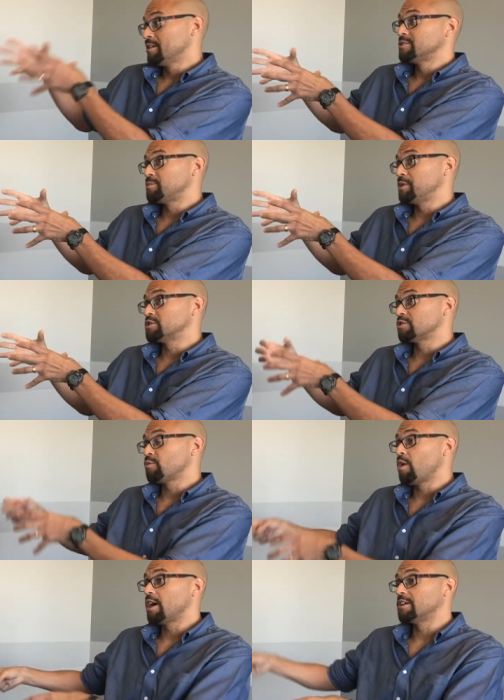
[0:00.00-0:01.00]
it's a pitcher
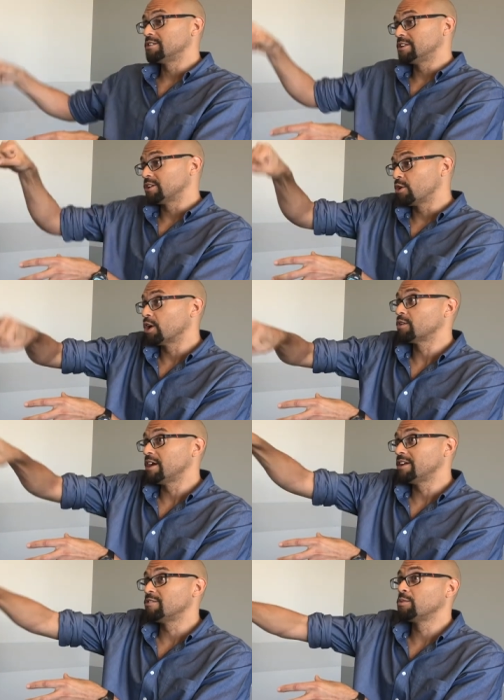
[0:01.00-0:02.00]
of water, and then they're going
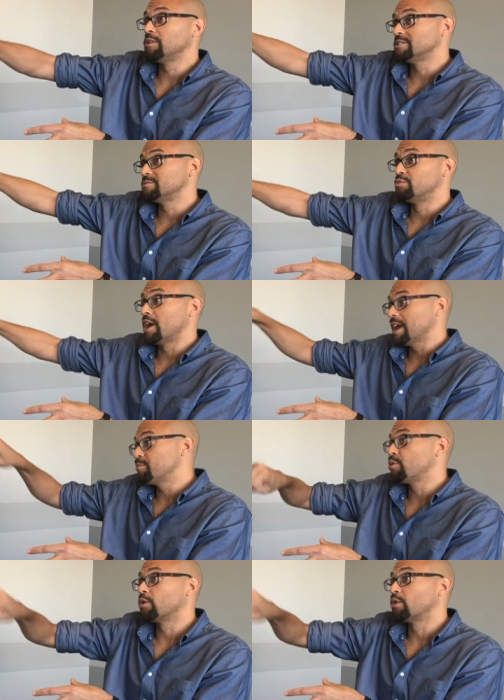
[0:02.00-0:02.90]
around everyone's brain,